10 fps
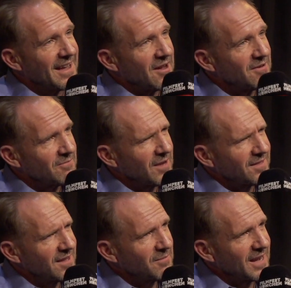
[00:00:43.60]
And I
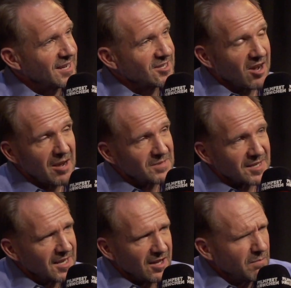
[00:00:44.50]
think we had time to
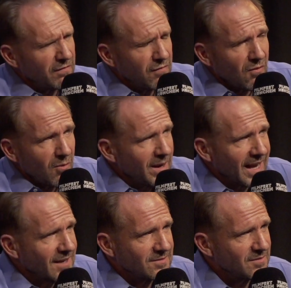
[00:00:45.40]
kill before we
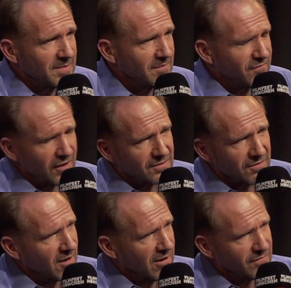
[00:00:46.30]
had to be
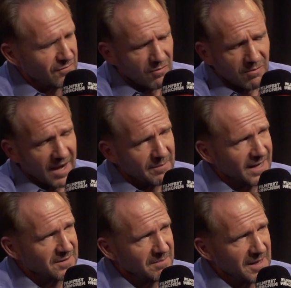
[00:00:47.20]
photographed or we
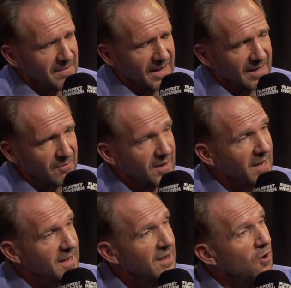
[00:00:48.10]
had to meet makeup.
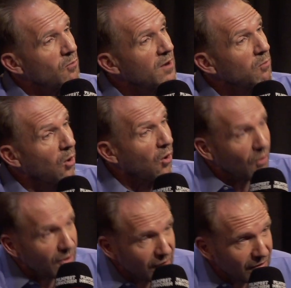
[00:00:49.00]
We
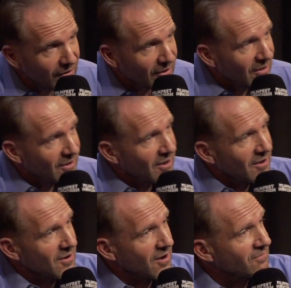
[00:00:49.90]
walked
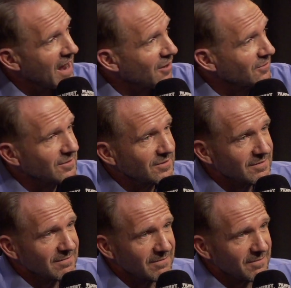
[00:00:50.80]
around
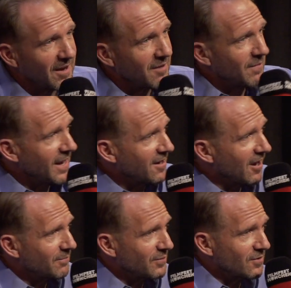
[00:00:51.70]
our
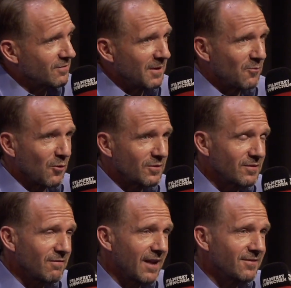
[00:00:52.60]
makeup, we walked
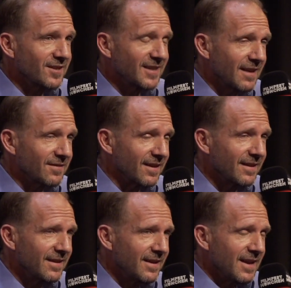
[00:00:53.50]
around
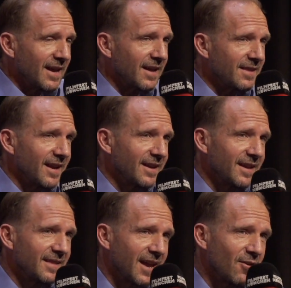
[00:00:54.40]
together, and
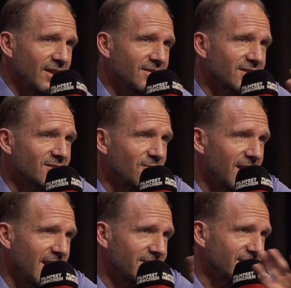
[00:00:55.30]
then there in the
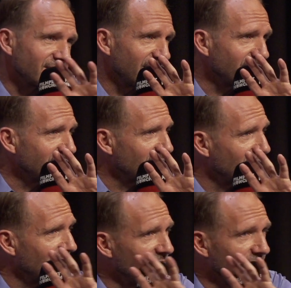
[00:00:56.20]
square it said
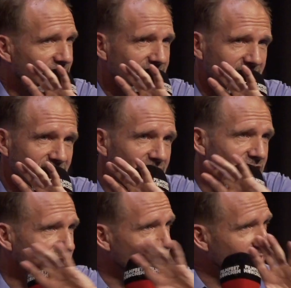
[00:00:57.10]
old
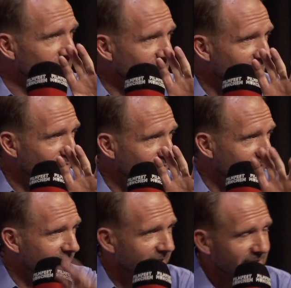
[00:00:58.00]
traditional Jewish cafe.